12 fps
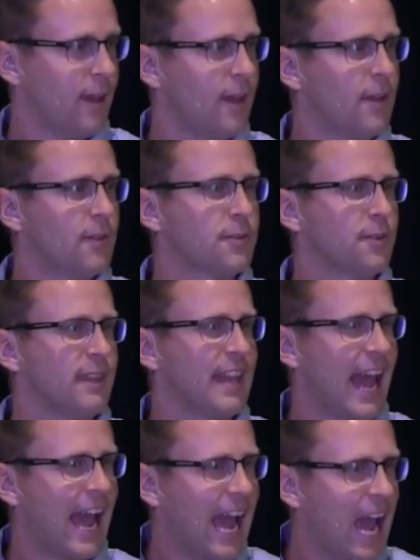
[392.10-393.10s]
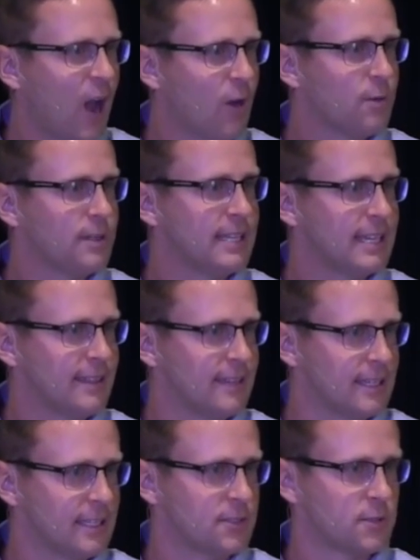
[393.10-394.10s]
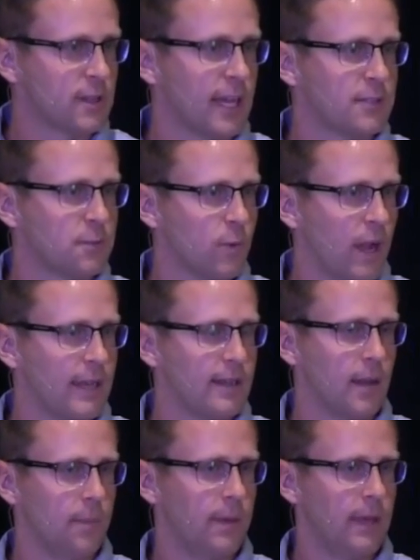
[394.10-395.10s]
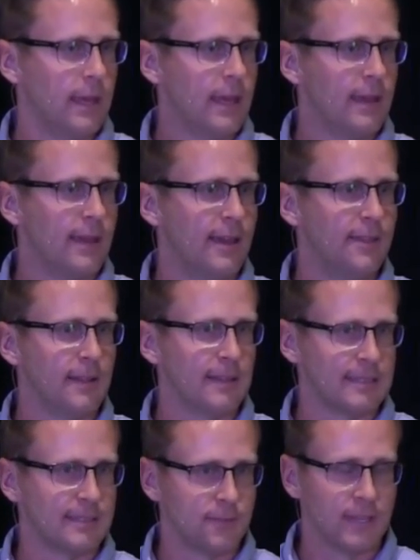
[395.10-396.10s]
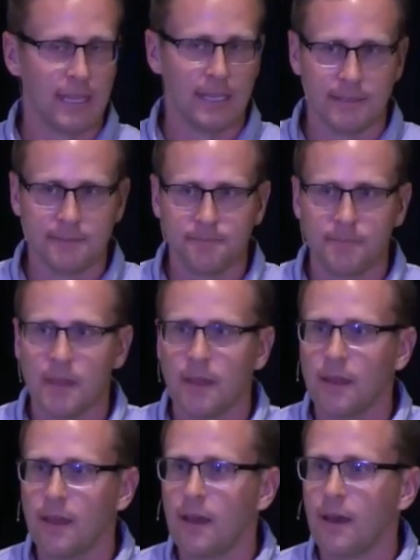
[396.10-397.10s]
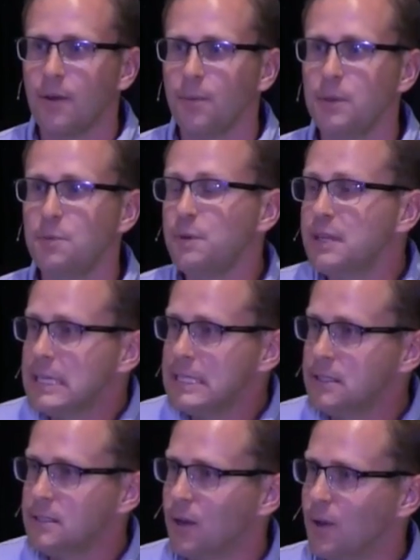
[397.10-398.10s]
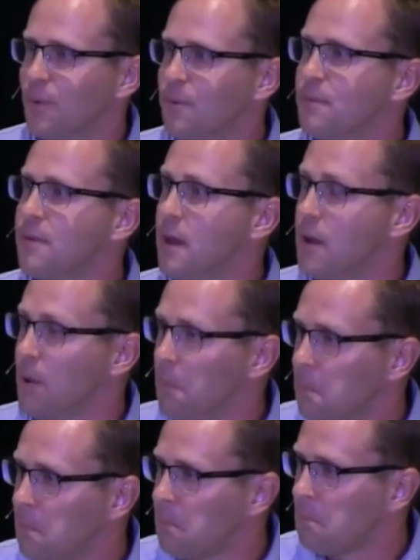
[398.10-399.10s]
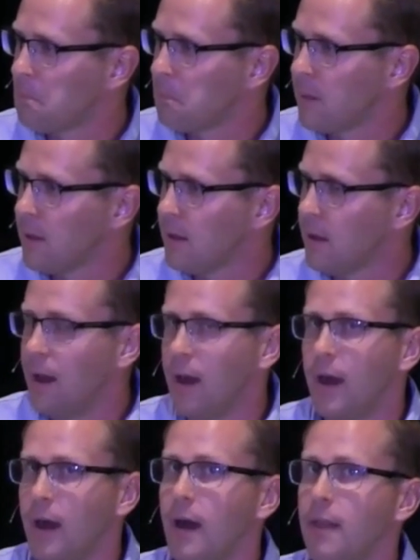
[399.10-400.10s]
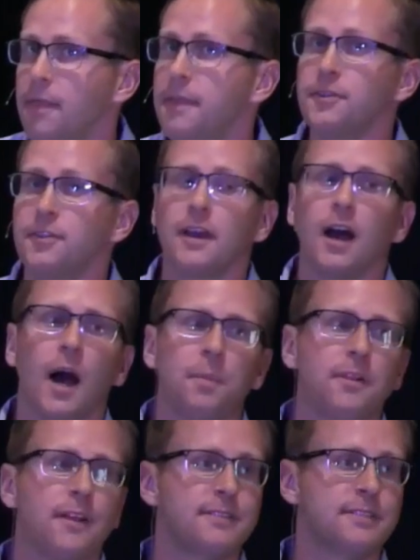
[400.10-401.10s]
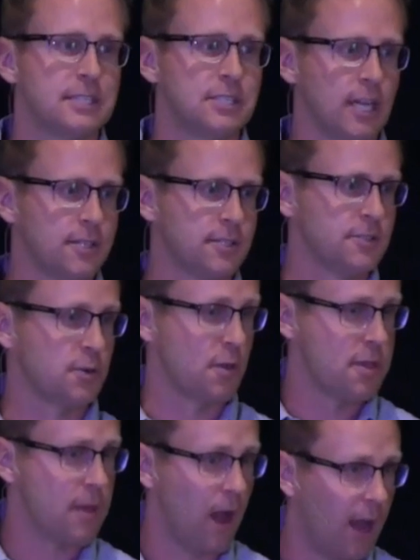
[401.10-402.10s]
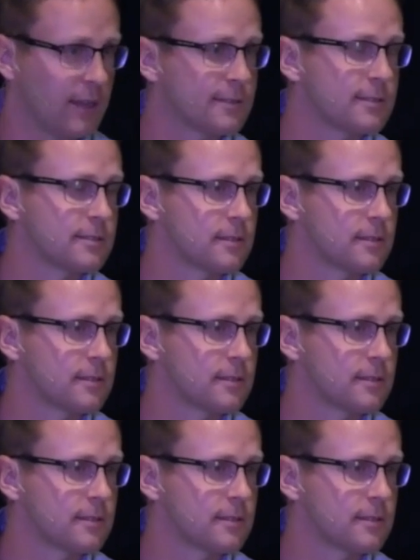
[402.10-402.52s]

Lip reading: So then how did the Israelites wind up in the land of Canaan? We really don't know. There's a couple of suggestions or thoughts.